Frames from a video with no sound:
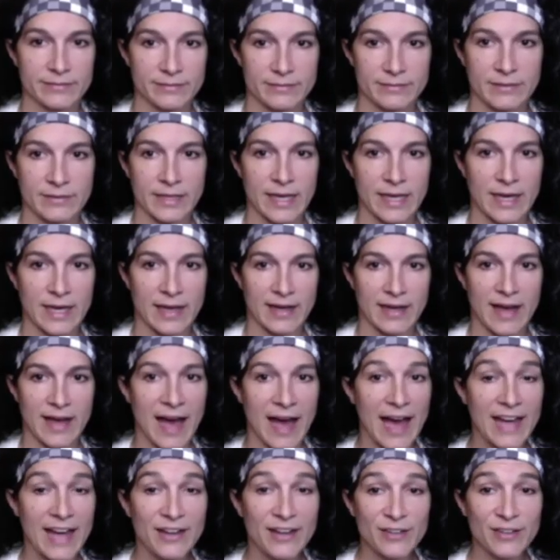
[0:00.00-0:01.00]
Yeah.
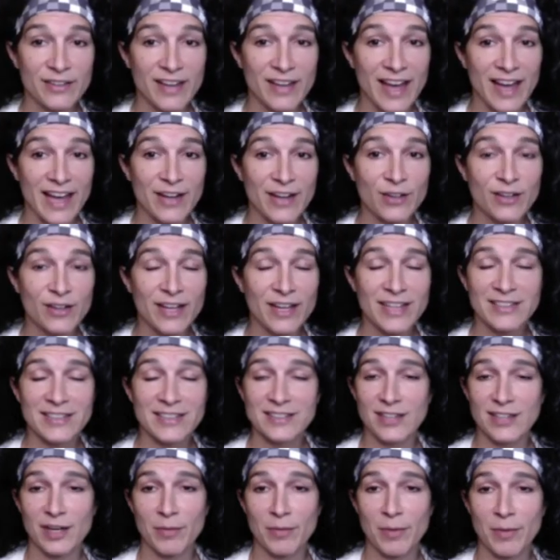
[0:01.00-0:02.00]
I don't like to
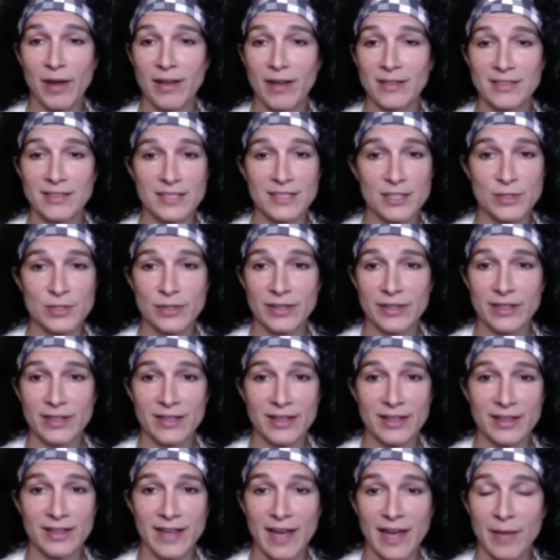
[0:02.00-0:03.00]
talk politics or anything
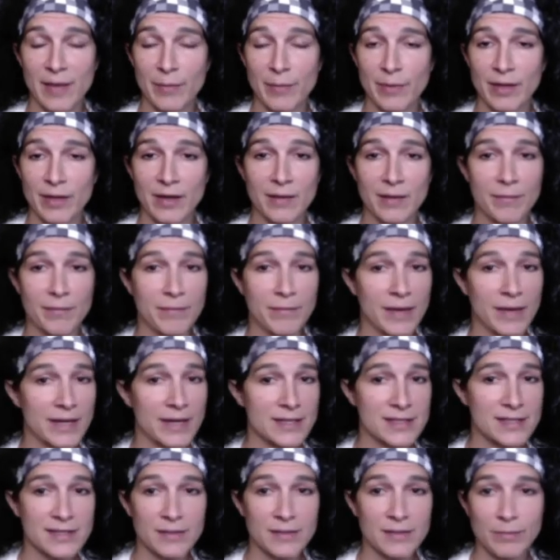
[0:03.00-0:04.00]
like that, but
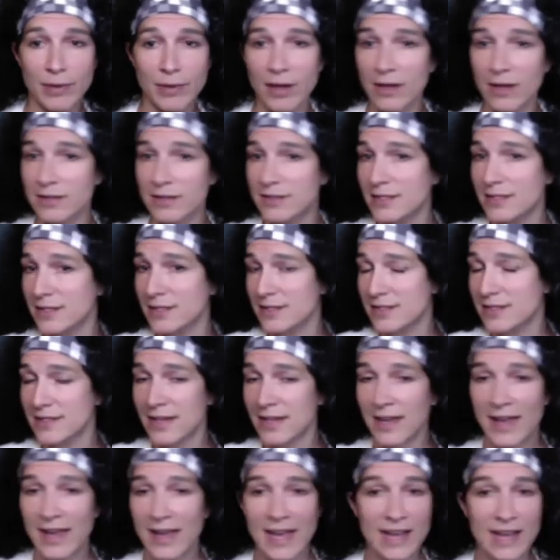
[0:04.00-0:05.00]
medicine and politics
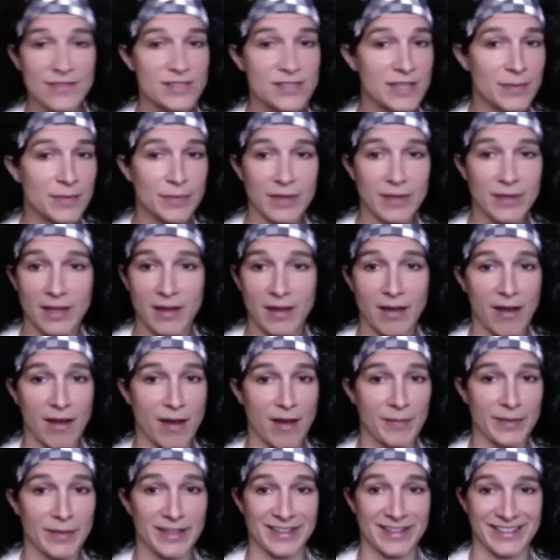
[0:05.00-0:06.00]
have something in
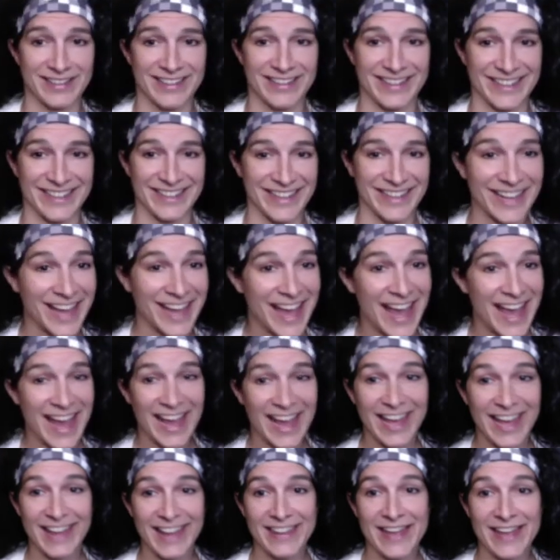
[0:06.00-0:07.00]
common,
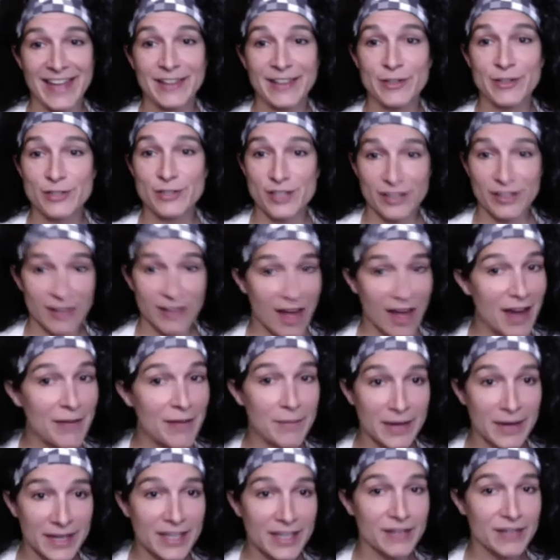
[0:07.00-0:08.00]
and that there's a lot of
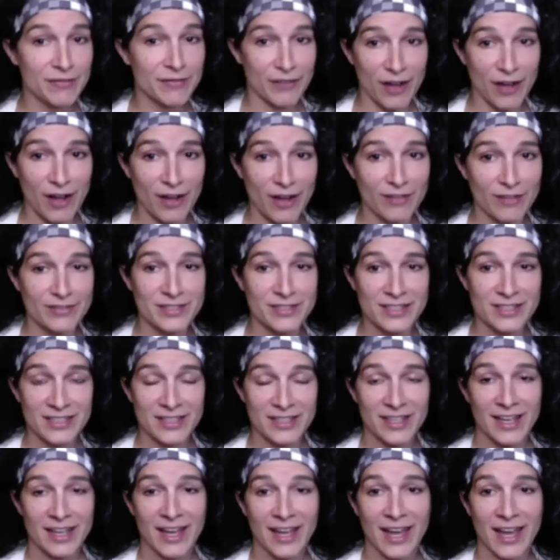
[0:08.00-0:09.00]
money involved,
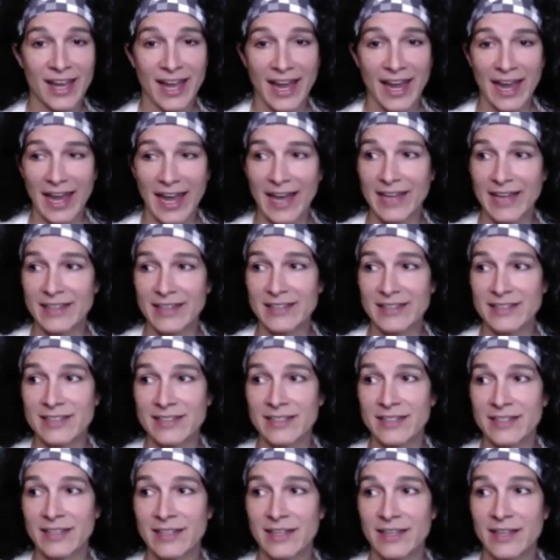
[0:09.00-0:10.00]
and
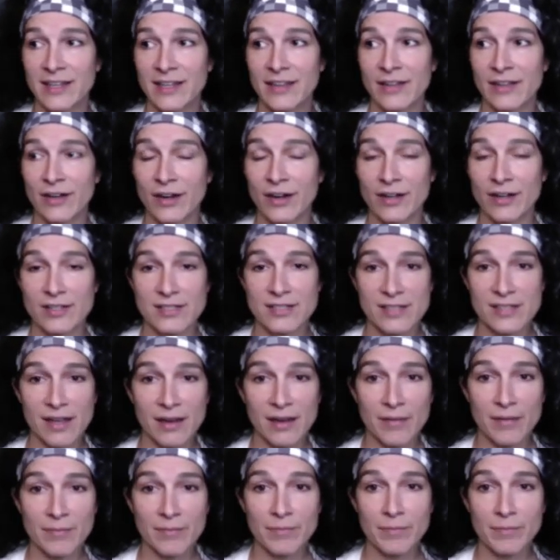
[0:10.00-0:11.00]
there are
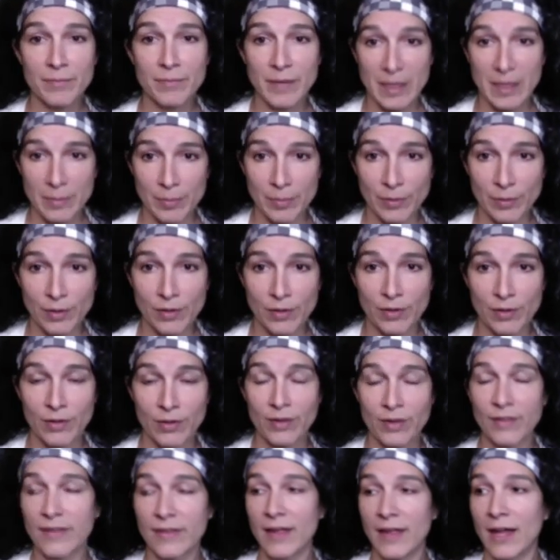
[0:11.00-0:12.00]
some people
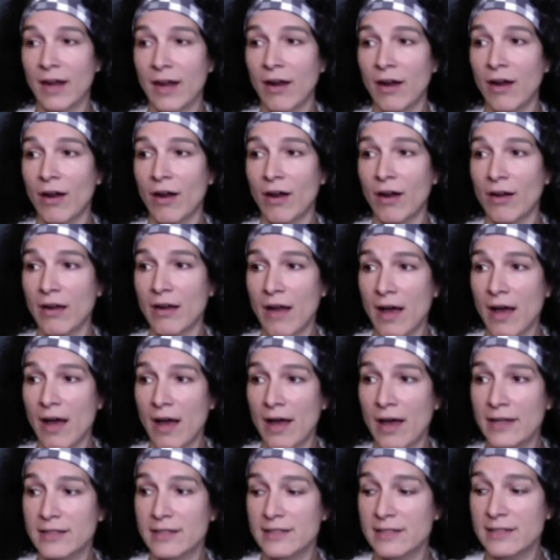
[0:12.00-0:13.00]
that are
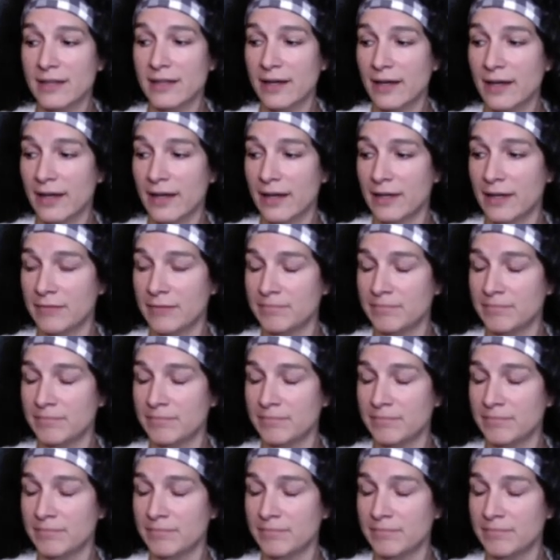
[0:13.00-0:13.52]
not, I